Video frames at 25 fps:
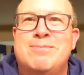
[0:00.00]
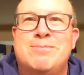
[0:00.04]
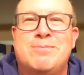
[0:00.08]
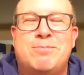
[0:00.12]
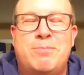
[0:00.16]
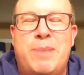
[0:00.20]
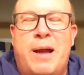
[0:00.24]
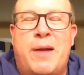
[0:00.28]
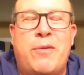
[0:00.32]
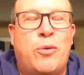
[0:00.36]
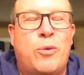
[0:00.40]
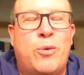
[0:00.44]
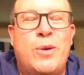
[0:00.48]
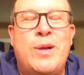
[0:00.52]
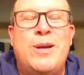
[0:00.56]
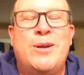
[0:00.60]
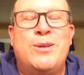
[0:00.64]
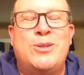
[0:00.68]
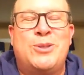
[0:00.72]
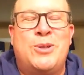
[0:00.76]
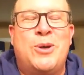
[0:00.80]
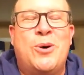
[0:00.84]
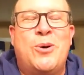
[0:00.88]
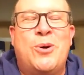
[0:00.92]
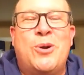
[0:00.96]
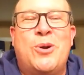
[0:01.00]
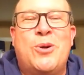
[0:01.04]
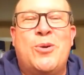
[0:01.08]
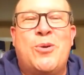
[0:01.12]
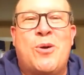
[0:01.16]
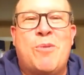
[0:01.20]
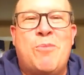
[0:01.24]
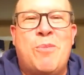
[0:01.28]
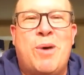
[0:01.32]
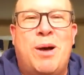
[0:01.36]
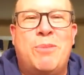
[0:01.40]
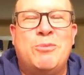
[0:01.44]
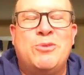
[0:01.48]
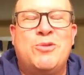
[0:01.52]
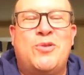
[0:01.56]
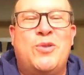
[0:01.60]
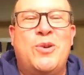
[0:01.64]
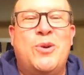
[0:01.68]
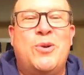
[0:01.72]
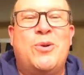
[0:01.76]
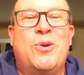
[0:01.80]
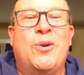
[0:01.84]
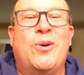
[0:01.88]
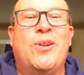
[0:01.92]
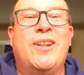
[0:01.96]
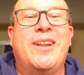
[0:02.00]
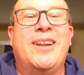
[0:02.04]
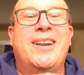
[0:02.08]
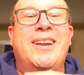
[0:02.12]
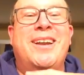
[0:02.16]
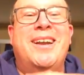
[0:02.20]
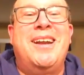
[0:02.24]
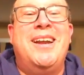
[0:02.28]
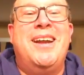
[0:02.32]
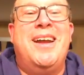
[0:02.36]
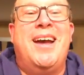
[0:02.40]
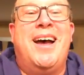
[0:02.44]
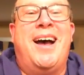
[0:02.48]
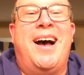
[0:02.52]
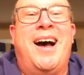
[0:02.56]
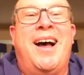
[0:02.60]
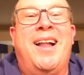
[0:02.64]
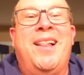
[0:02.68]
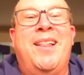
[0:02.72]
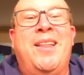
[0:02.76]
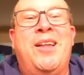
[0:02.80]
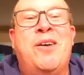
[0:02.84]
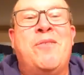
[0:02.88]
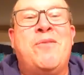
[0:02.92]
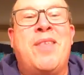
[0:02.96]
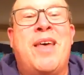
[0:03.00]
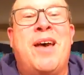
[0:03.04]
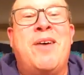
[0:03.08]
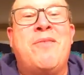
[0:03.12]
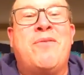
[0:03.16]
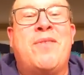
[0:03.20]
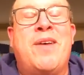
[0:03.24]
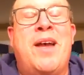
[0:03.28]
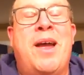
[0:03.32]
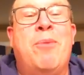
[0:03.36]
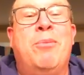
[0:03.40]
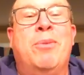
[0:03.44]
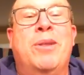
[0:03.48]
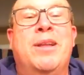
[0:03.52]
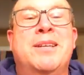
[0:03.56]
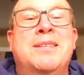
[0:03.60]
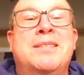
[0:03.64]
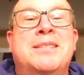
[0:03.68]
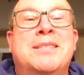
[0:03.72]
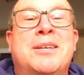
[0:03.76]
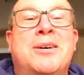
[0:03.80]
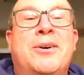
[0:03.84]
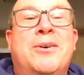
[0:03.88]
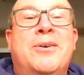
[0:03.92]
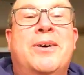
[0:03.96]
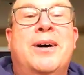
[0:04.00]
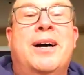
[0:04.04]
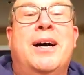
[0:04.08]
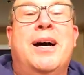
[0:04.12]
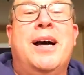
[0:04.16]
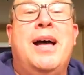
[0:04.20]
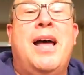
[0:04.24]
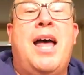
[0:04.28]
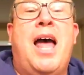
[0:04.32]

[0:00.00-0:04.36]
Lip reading: about 3 years ago to do her mom's funeral, and I love that family. So,